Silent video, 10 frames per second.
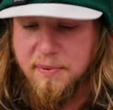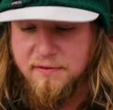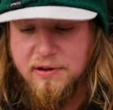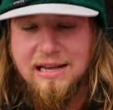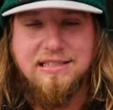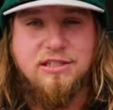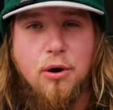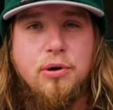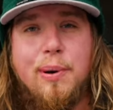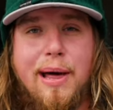And if you guys
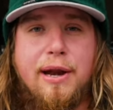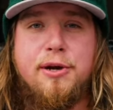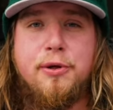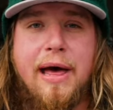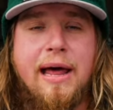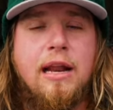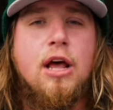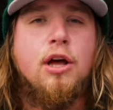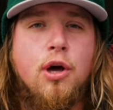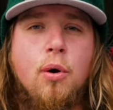don't know how to do that,
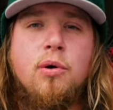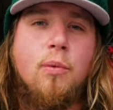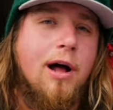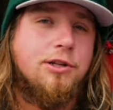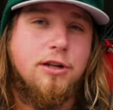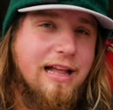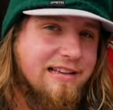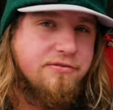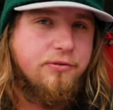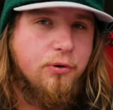go and watch our
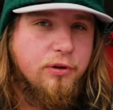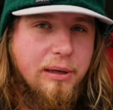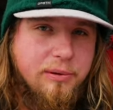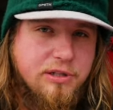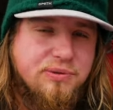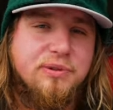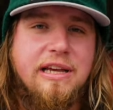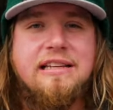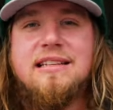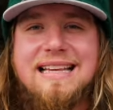last tutorial that we just
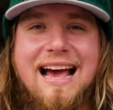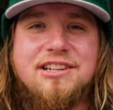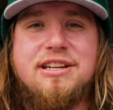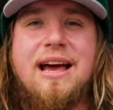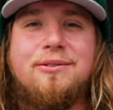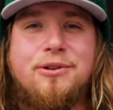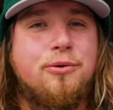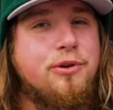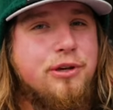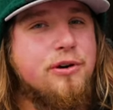released. It's actually how
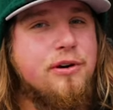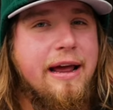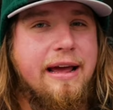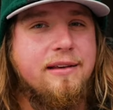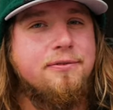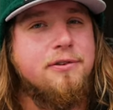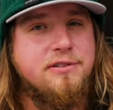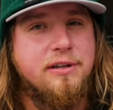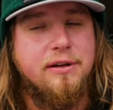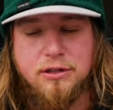to cure eggs for
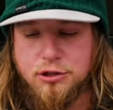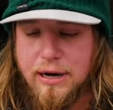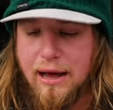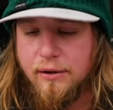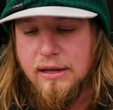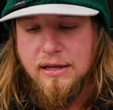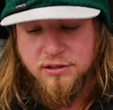steelhead and trout.